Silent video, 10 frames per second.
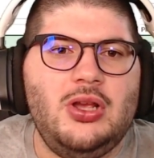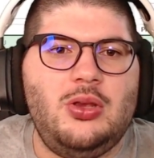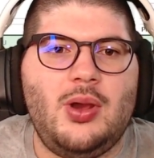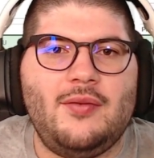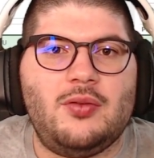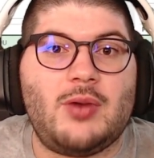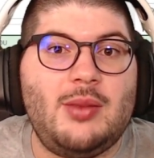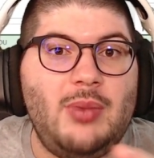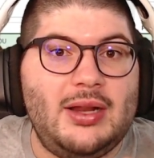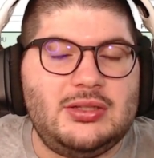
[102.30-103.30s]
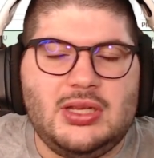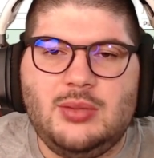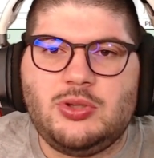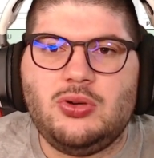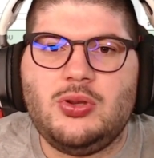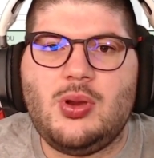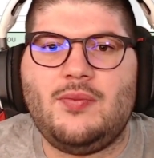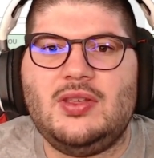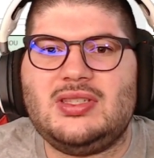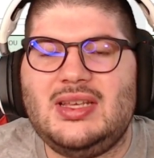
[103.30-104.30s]
You have the Rate My Team tool, you have
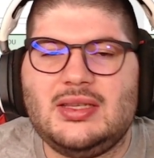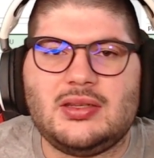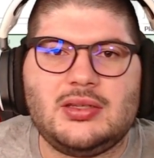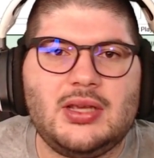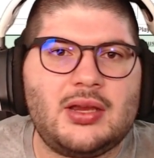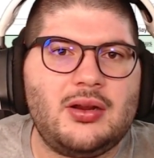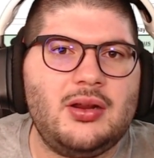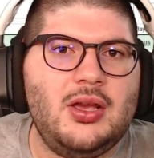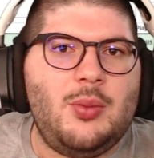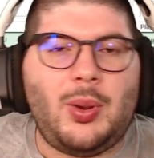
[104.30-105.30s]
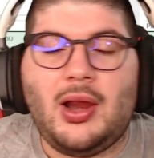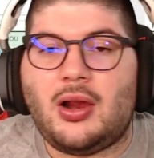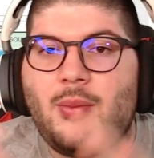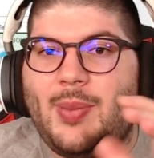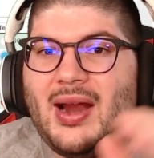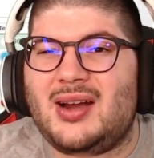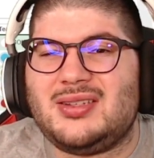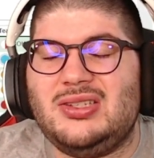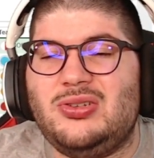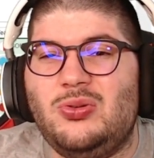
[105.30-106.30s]
the season ticker, player
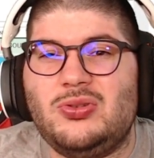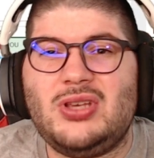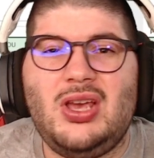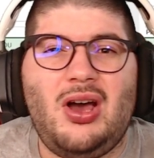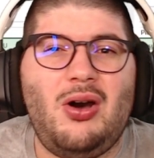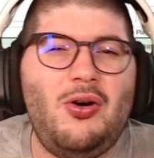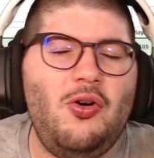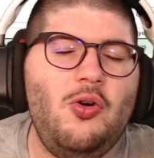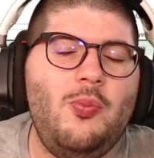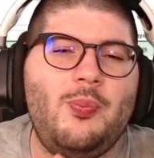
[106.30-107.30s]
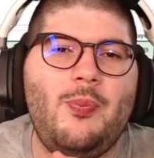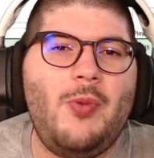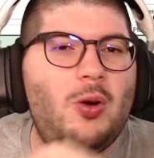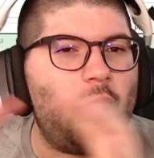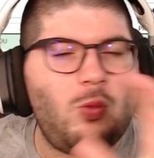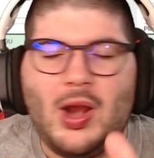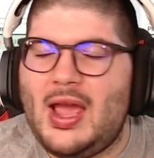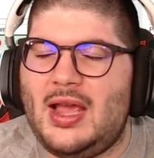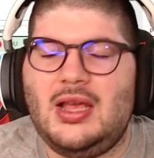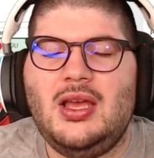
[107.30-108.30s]
comparison tools, a whole
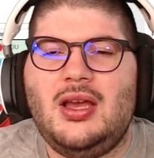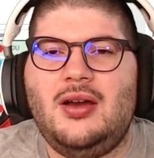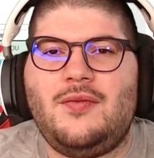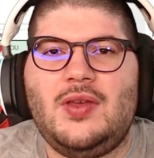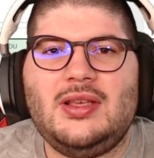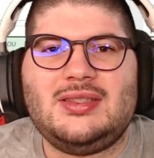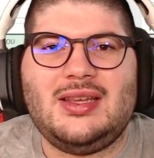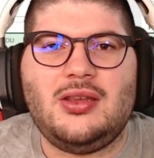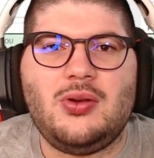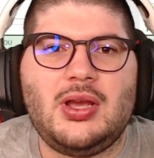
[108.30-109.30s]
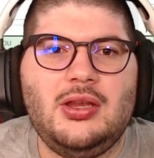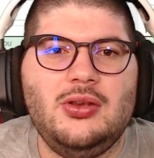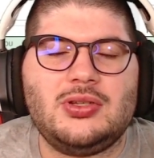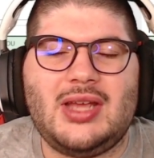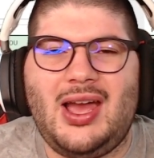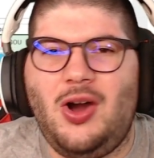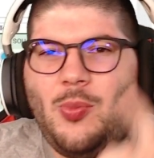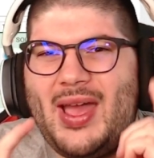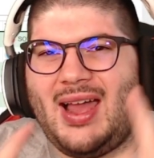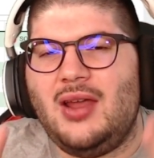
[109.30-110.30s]
array of things that you can use to help
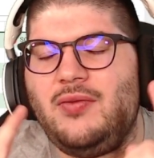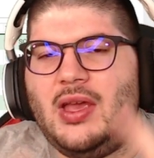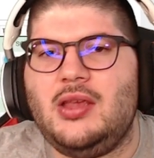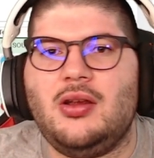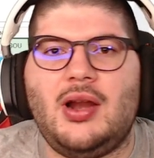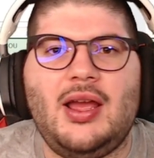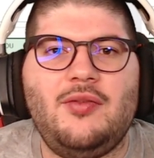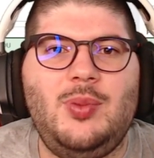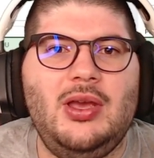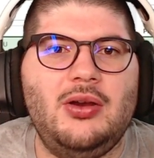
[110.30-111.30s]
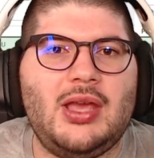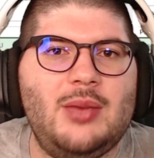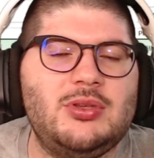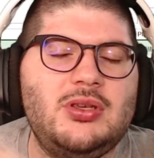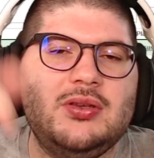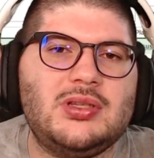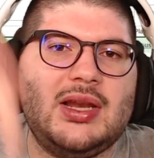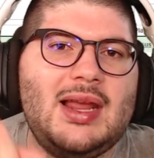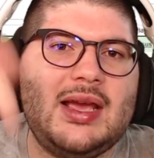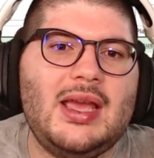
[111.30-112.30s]
elevate your FPL game. So use the
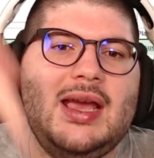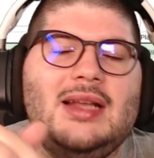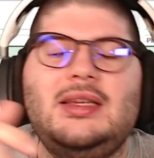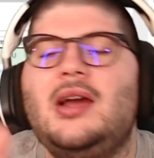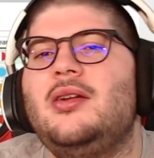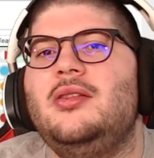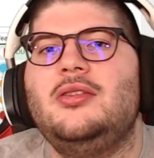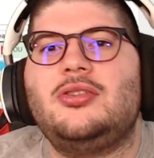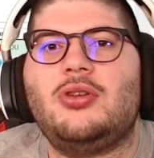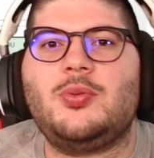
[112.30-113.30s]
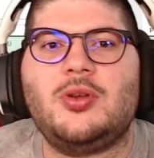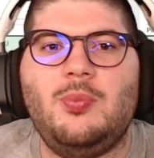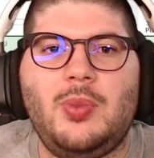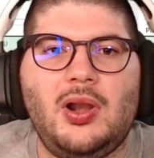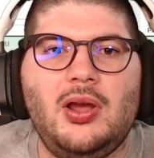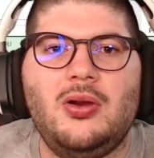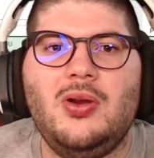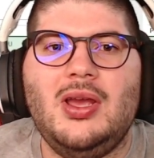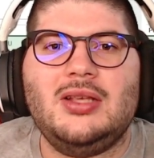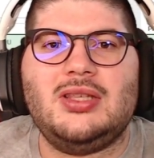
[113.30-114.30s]
link down in the description below
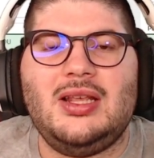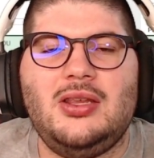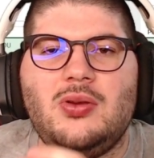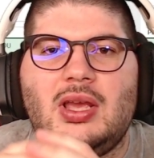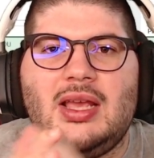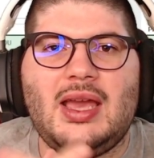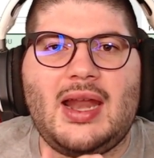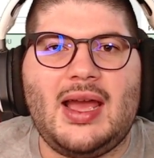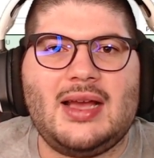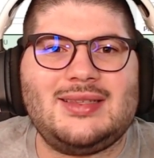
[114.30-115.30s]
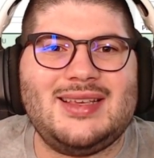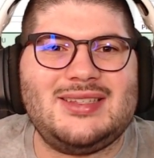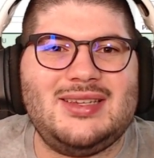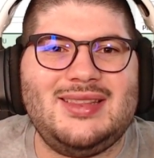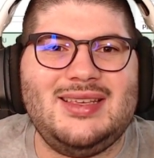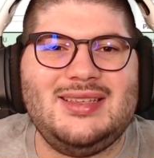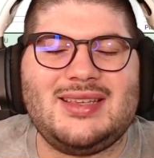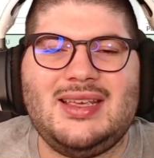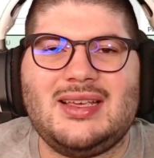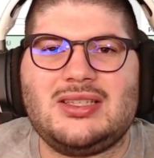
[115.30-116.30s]
so that you can get access to these
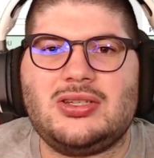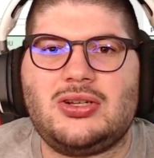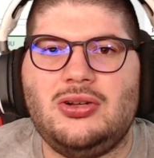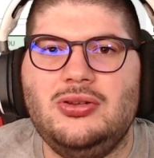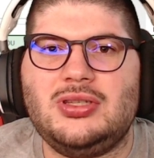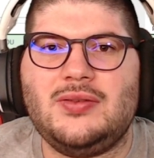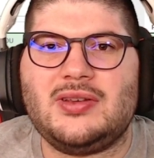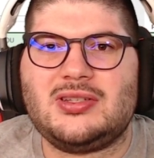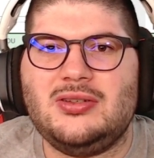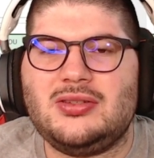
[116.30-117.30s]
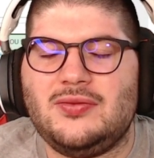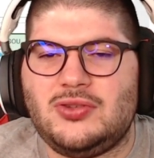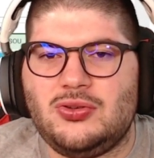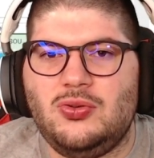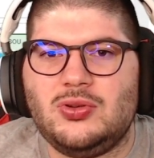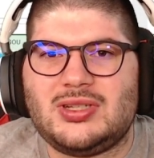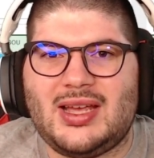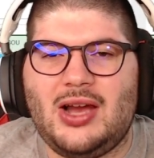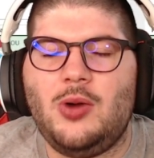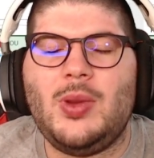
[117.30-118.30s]
exclusive tools to
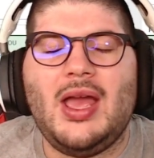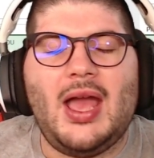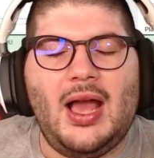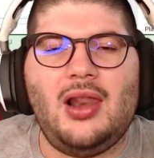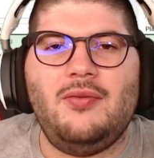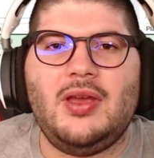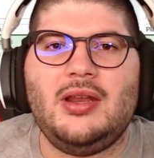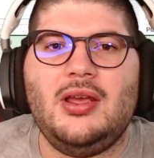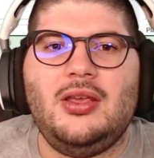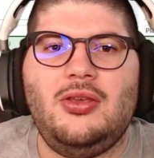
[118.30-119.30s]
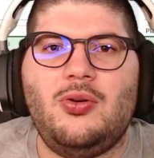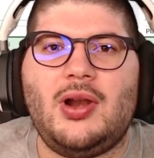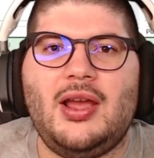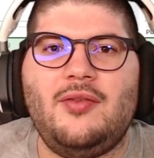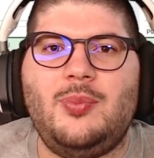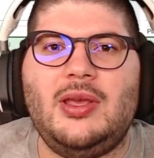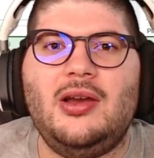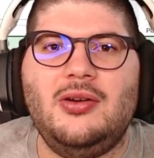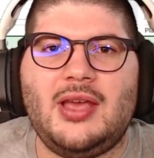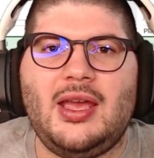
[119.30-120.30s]
help elevate your
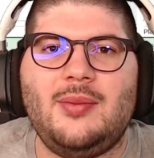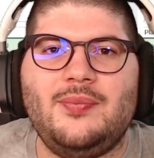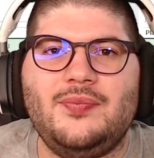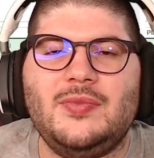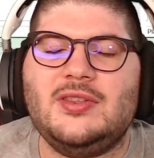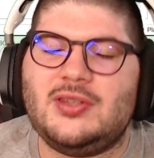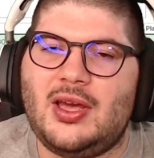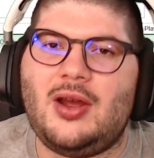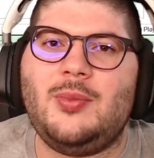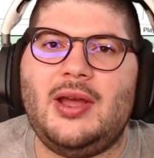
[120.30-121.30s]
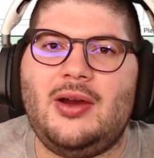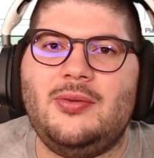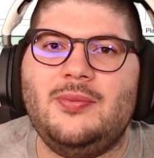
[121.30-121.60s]
FPL game. Sign up now.